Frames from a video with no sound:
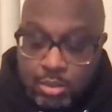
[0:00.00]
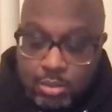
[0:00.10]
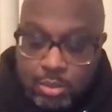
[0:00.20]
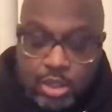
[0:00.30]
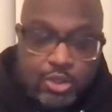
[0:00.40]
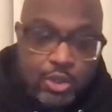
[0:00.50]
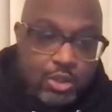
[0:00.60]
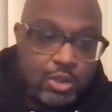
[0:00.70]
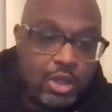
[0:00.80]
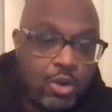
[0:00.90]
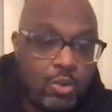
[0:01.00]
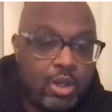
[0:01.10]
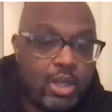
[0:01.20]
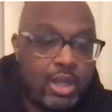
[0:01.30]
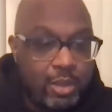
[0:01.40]
make sure you do your
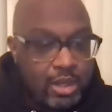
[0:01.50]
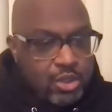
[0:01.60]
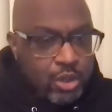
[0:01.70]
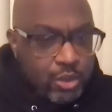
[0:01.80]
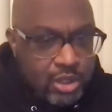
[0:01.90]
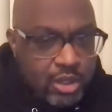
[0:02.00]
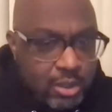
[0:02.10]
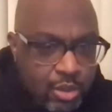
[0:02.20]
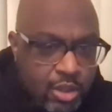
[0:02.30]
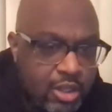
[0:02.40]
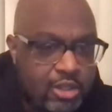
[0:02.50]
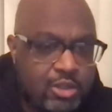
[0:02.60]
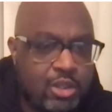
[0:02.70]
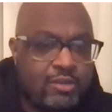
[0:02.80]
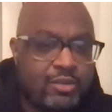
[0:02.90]
homework. Make sure you tell your mother that
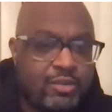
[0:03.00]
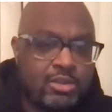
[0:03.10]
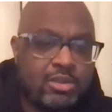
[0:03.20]
you love her.